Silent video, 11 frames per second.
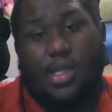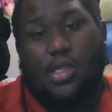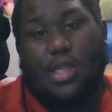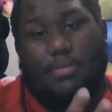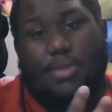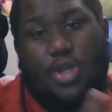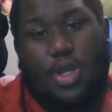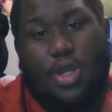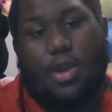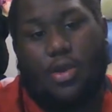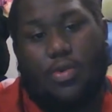Number
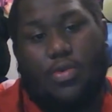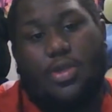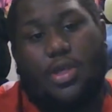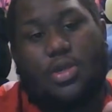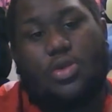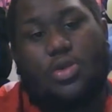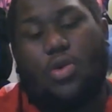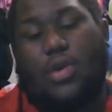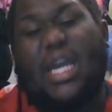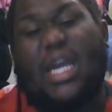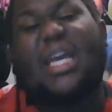2. The
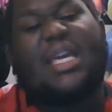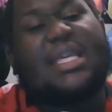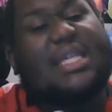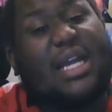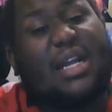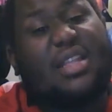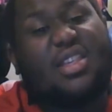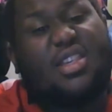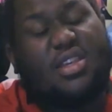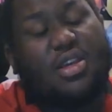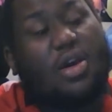story. It is done
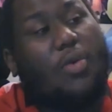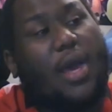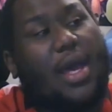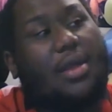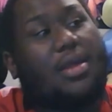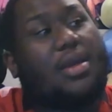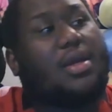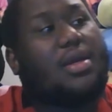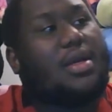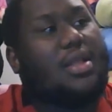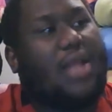so well.
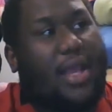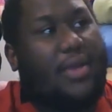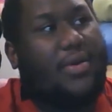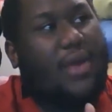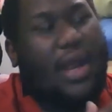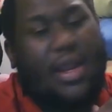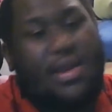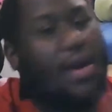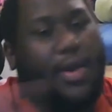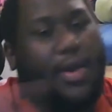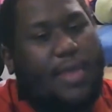Like, I
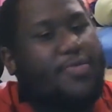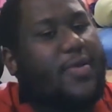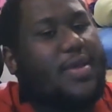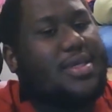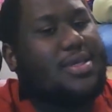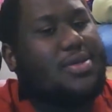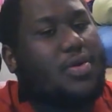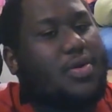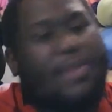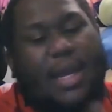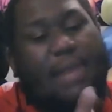know I already praised the
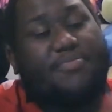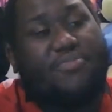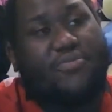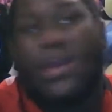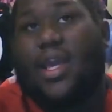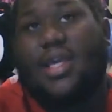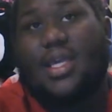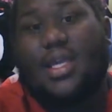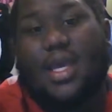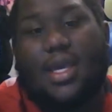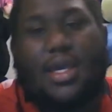story, but I'm
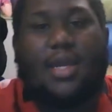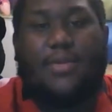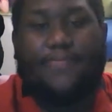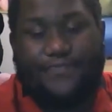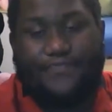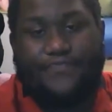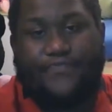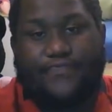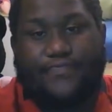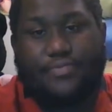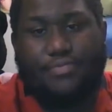praising it again.
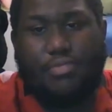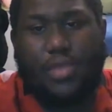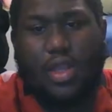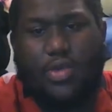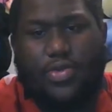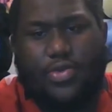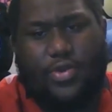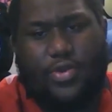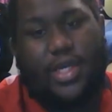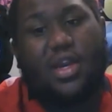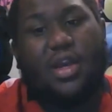
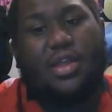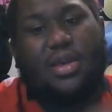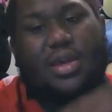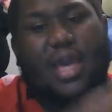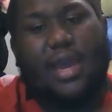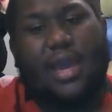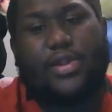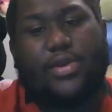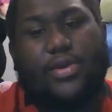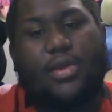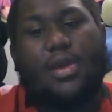3. The
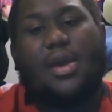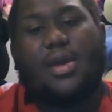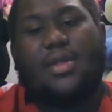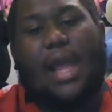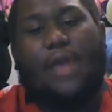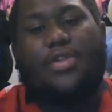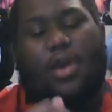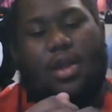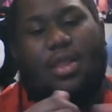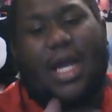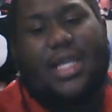characters. Now, there
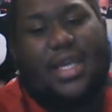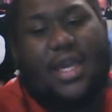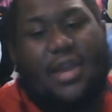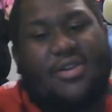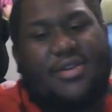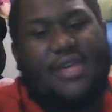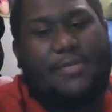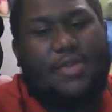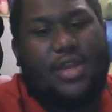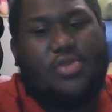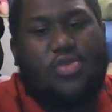are lots of characters that
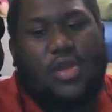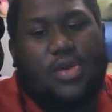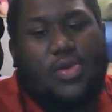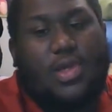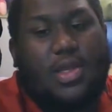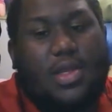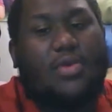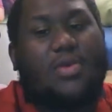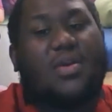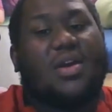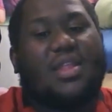were introduced
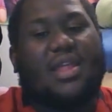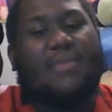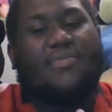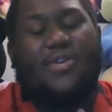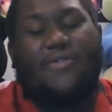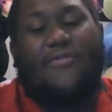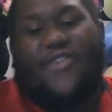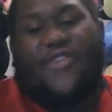to that you